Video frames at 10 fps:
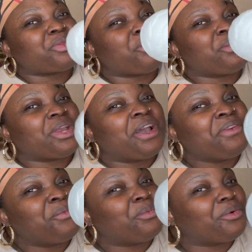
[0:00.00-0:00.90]
we're kind
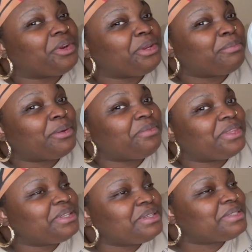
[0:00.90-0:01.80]
of worried about
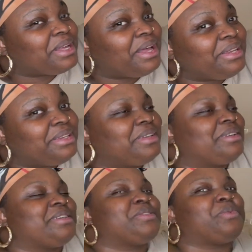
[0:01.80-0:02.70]
these kinda
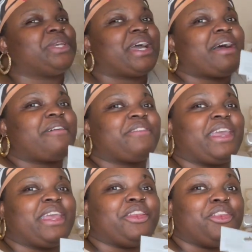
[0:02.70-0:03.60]
because we have
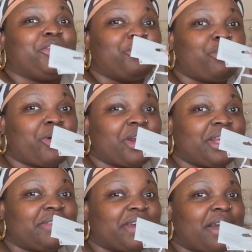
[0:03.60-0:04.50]
a newborn
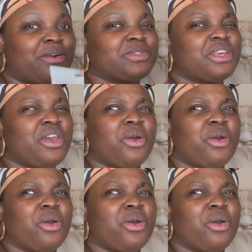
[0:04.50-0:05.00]
in the house.